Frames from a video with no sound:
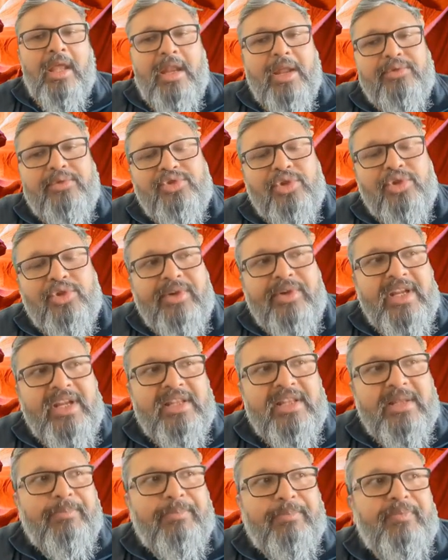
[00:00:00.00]
Now, so far
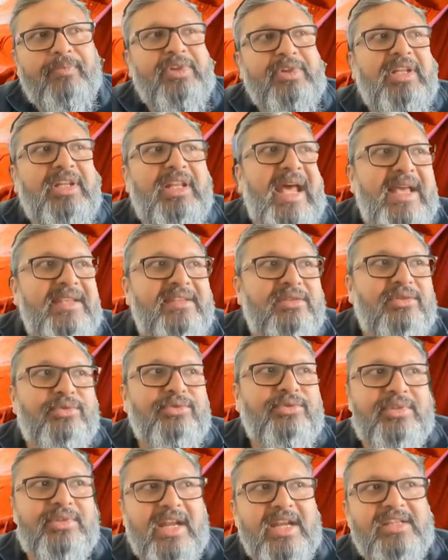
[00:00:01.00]
in the last
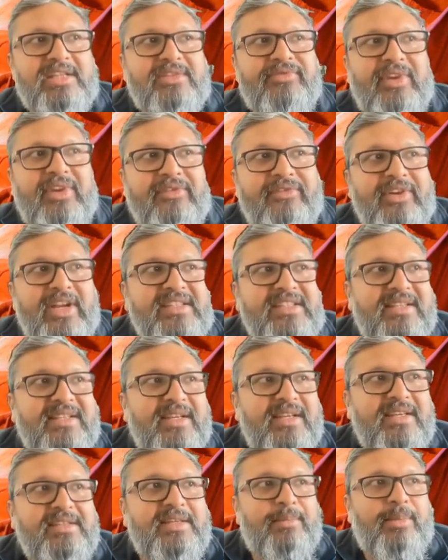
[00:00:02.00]
two slides, we have
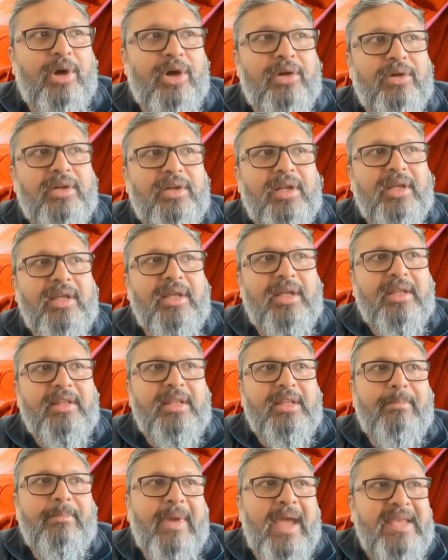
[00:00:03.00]
discussed about
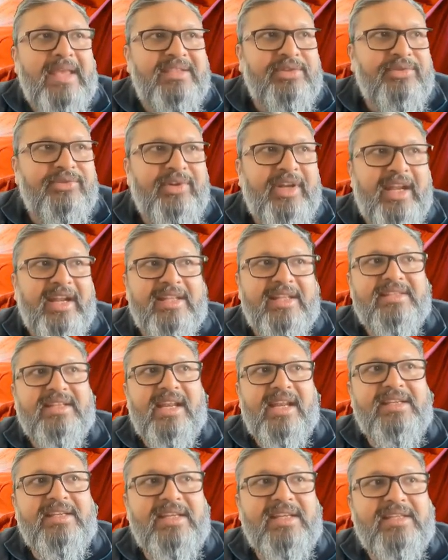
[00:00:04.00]
the massive data
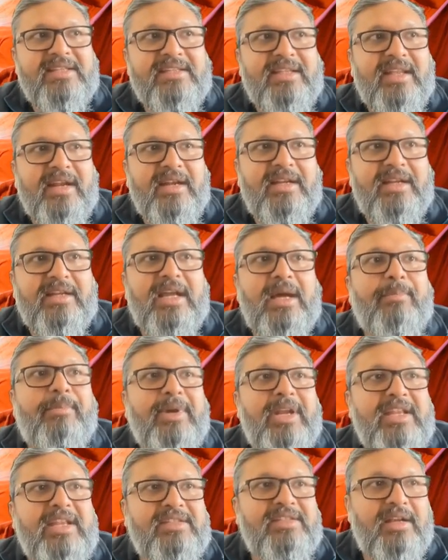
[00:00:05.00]
challenges that
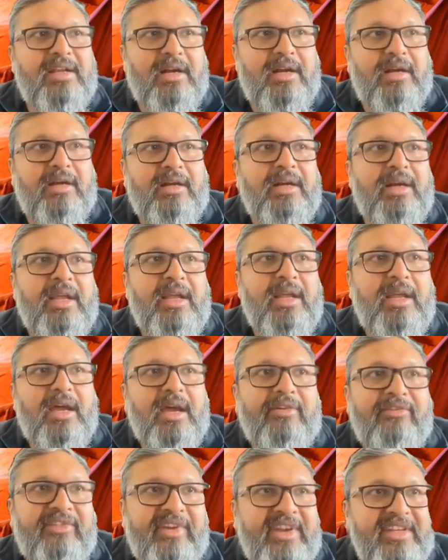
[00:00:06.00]
companies are
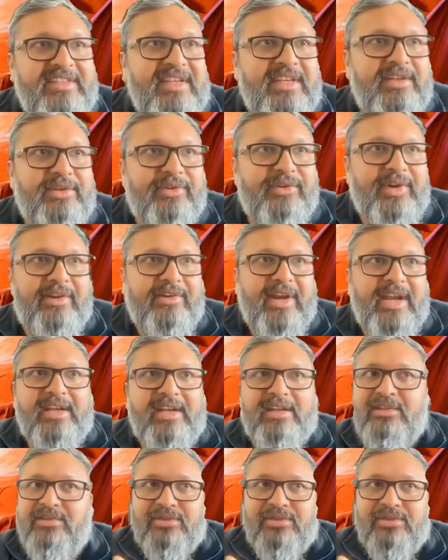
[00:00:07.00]
facing today, right?